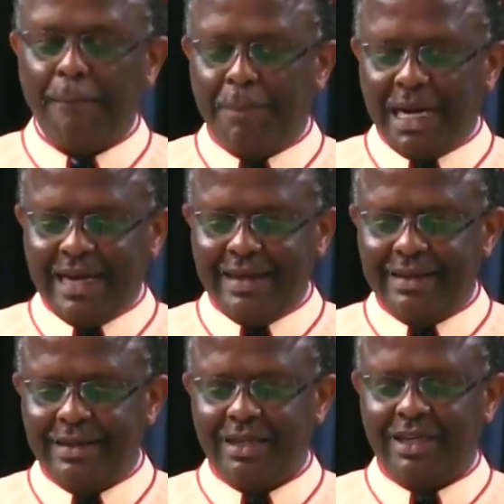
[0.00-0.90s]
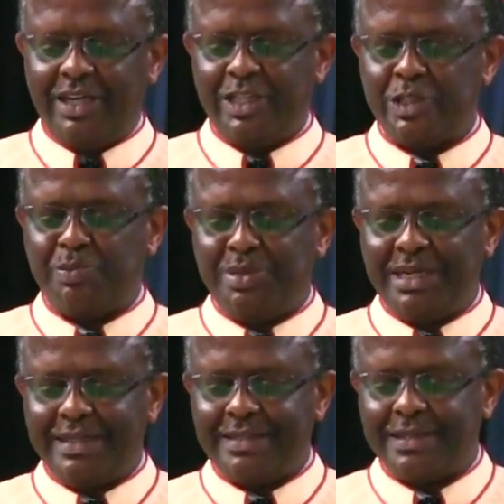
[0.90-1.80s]
by his
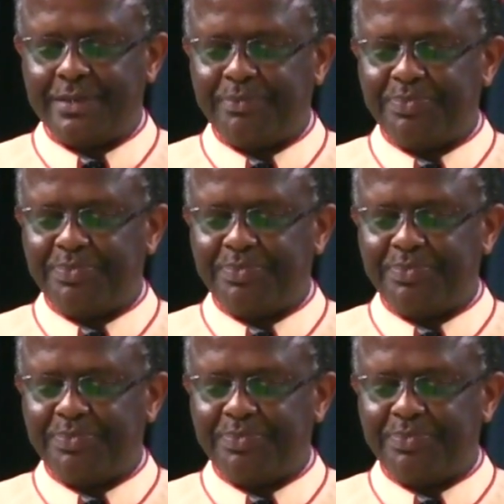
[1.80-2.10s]
Spirit.